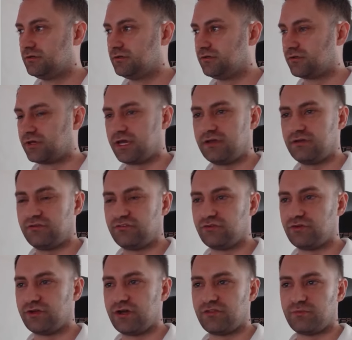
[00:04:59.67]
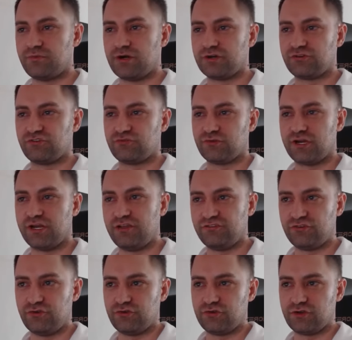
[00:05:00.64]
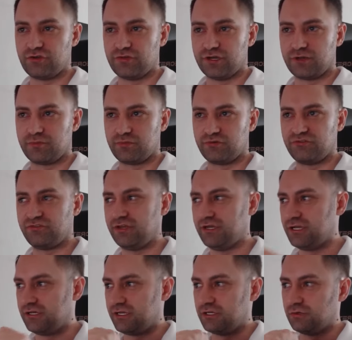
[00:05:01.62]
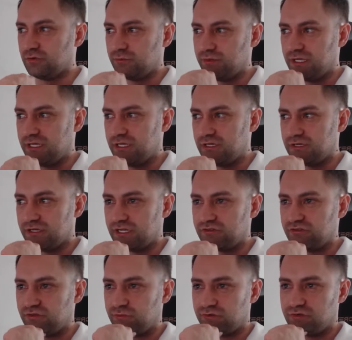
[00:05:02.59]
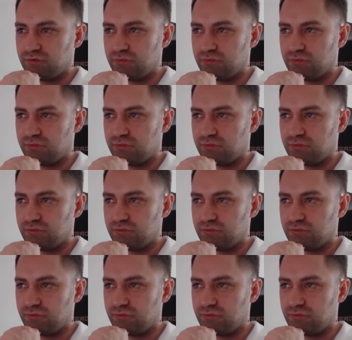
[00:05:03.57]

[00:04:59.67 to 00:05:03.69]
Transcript: Okay, so now the proctor is ready, so you can click proceed and you'll be connected with your